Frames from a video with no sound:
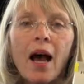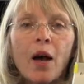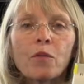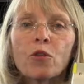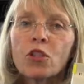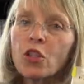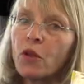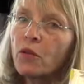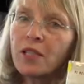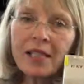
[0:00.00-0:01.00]

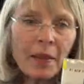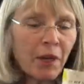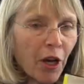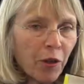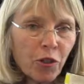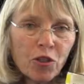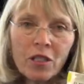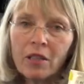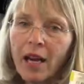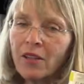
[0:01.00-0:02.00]
The same
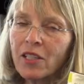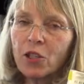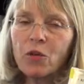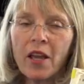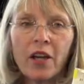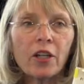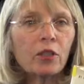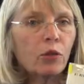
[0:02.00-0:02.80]
characters are still there.